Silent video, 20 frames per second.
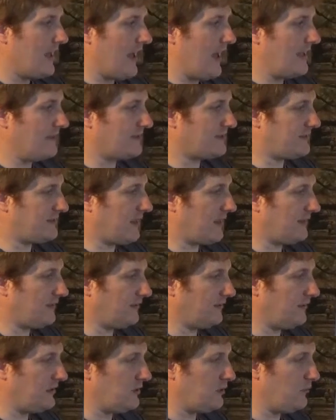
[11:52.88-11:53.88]
And
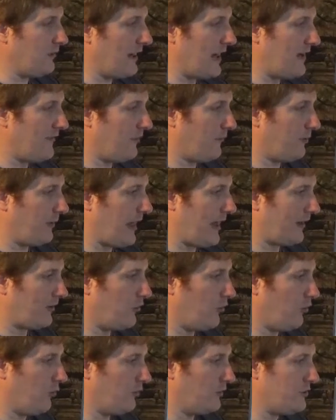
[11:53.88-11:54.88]
suddenly you would have a black
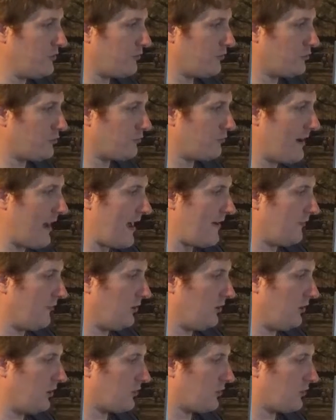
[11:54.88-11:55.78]
hole where you could travel